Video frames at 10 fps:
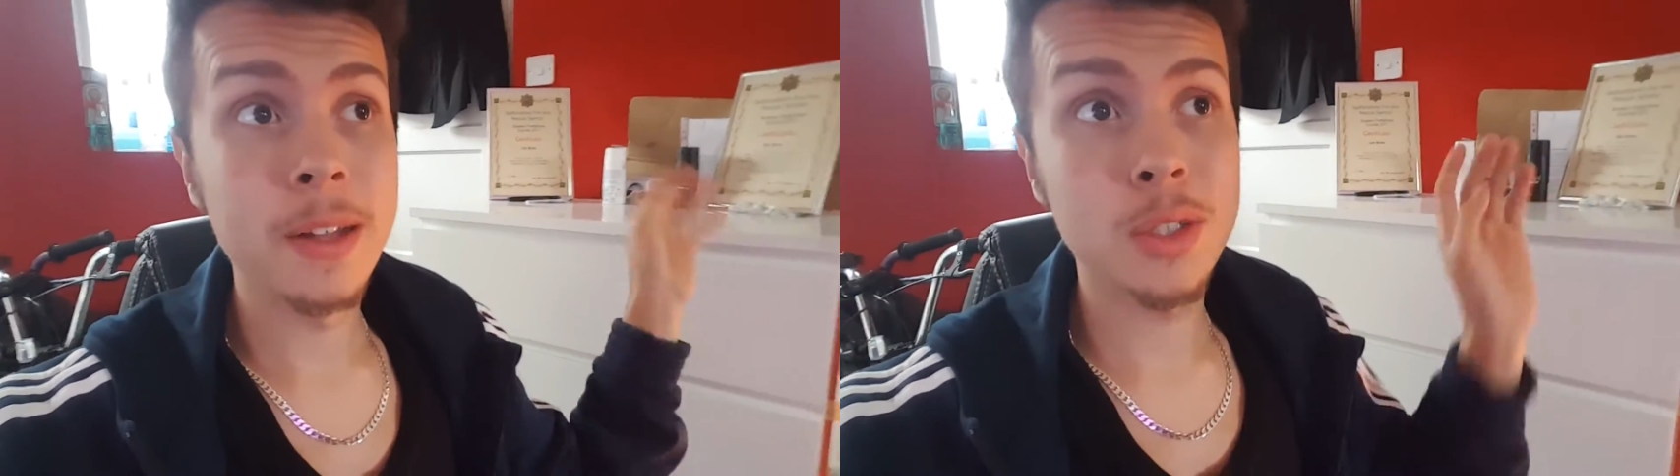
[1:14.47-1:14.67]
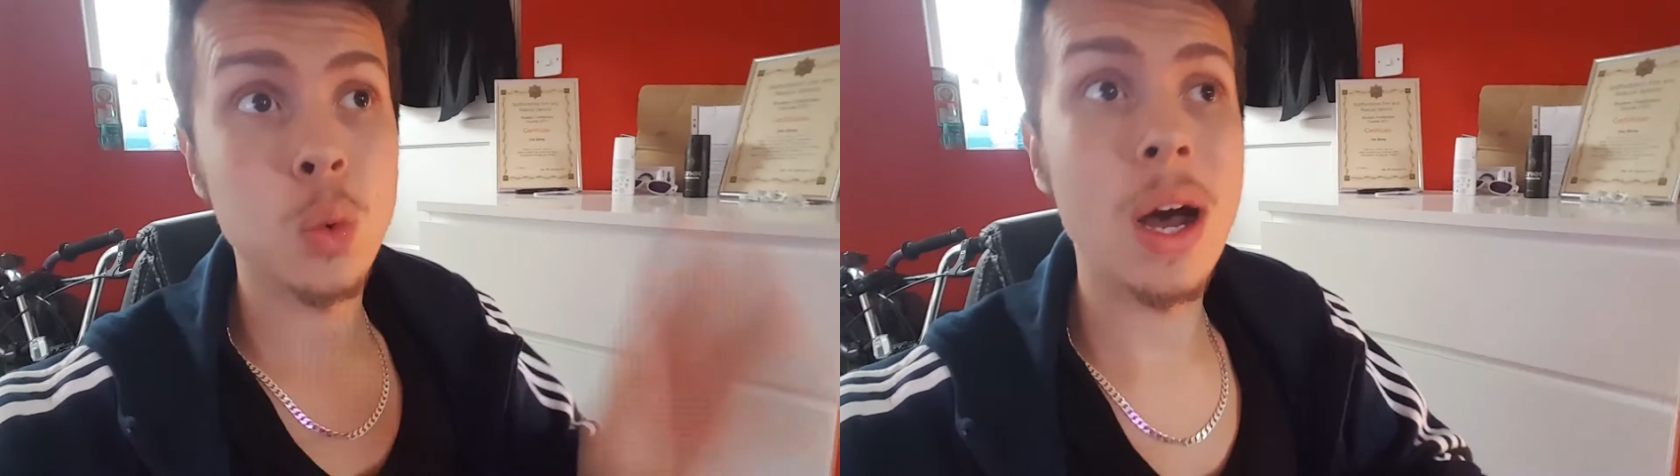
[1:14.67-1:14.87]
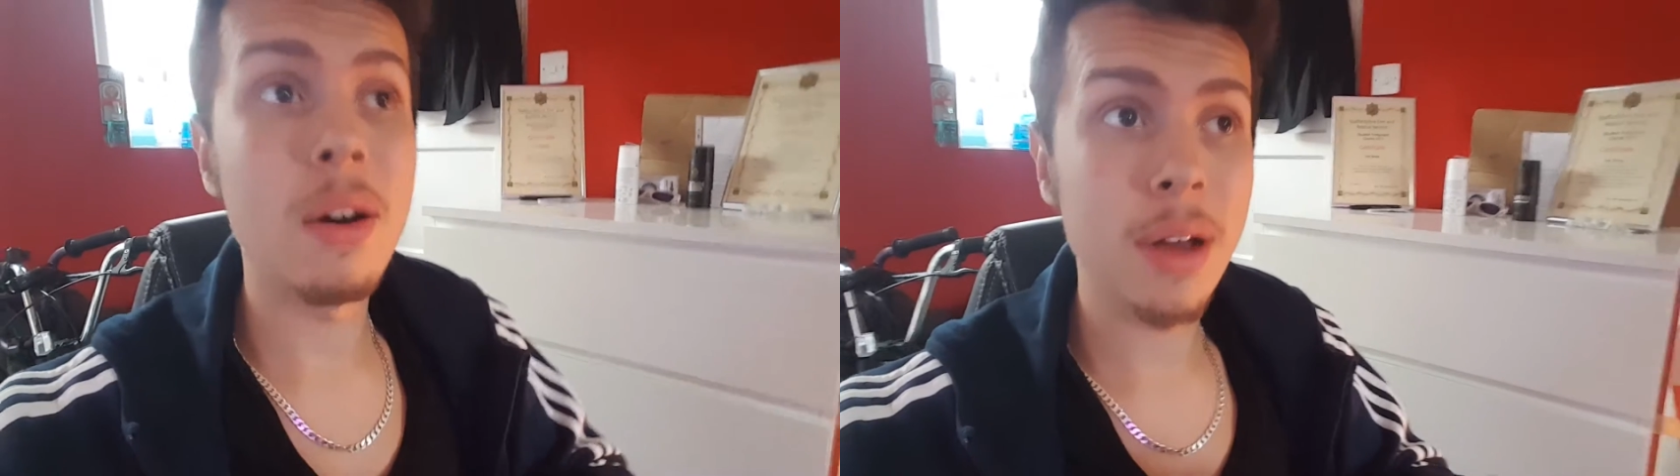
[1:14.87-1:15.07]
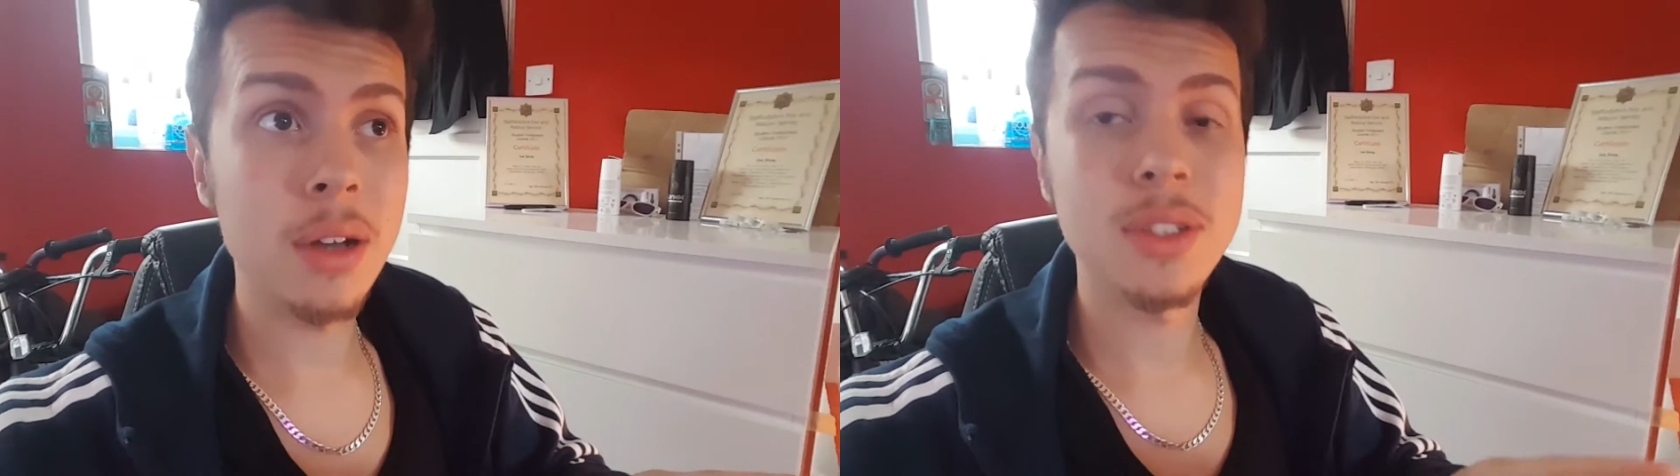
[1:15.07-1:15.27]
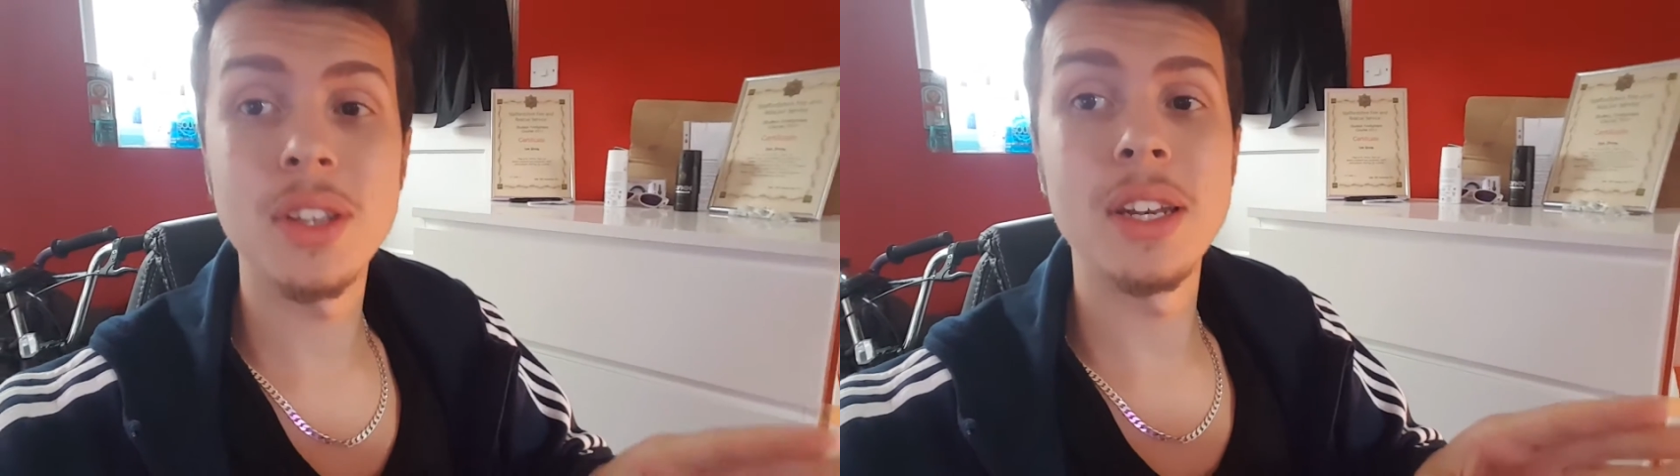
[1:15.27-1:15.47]
12
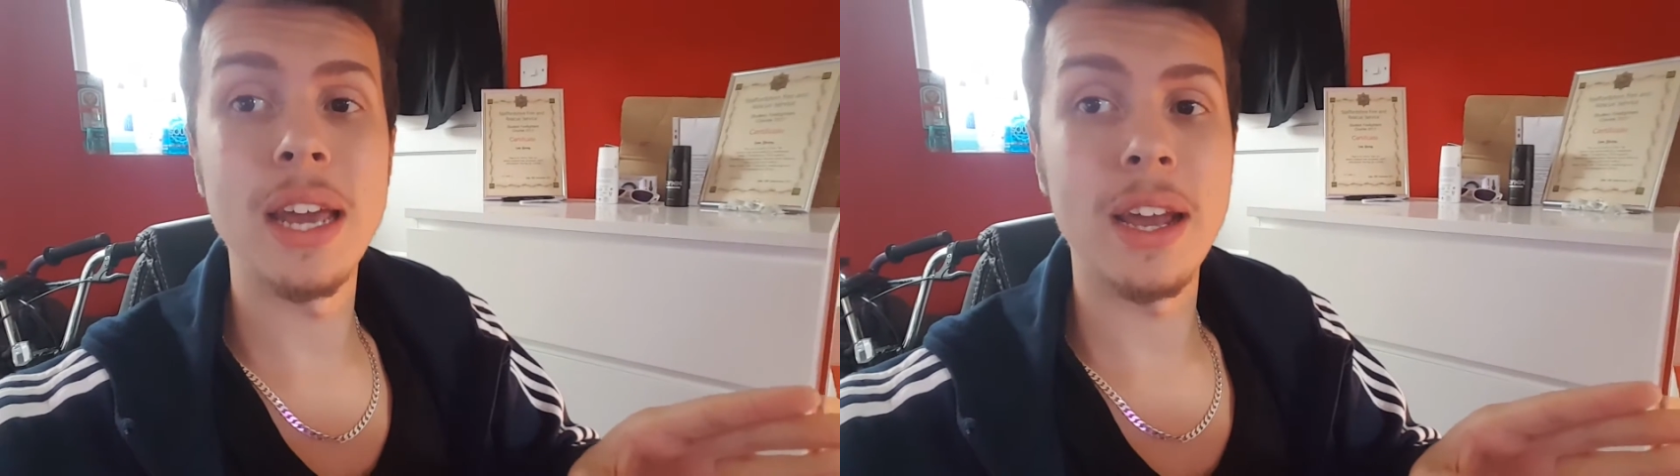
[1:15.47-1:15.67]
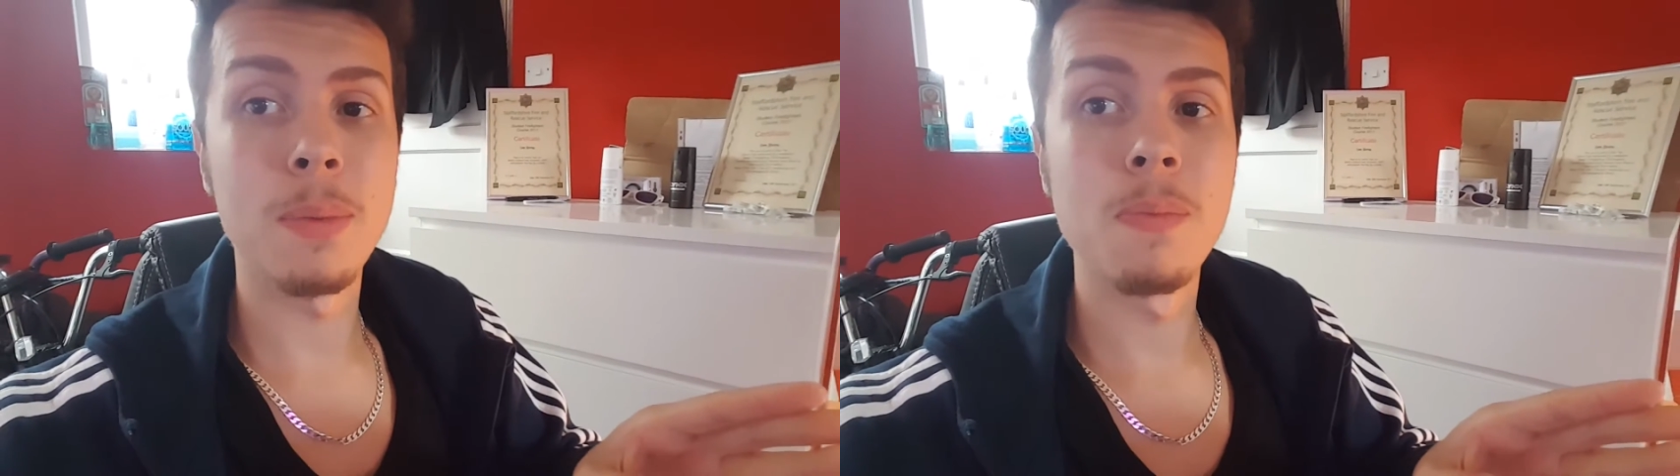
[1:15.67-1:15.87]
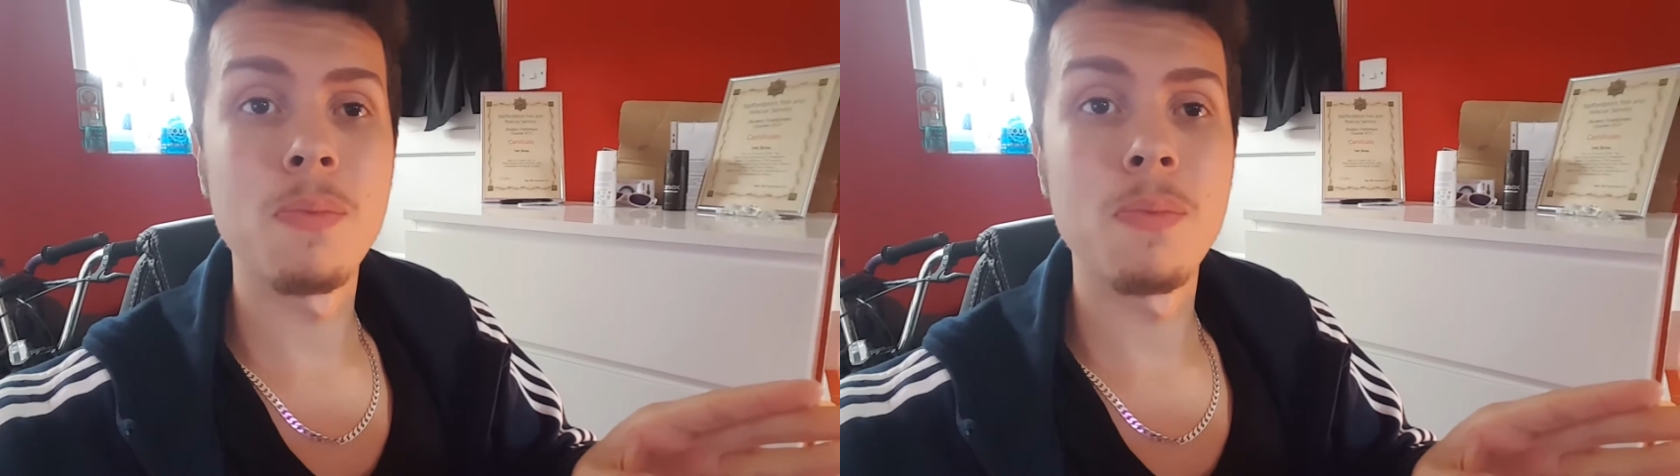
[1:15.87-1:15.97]
hours of the day.